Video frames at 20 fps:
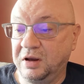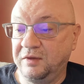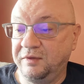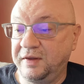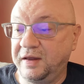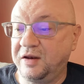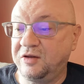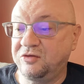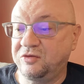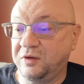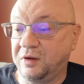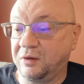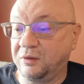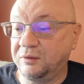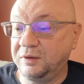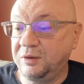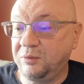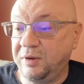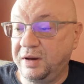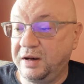That is the
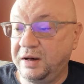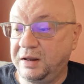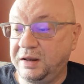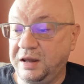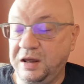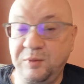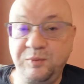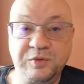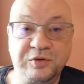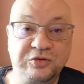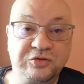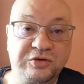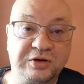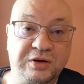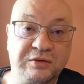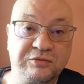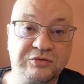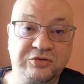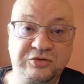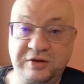only way to keep
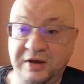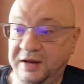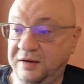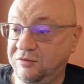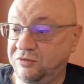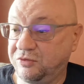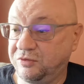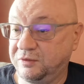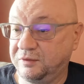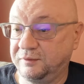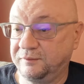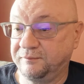yourselves safe.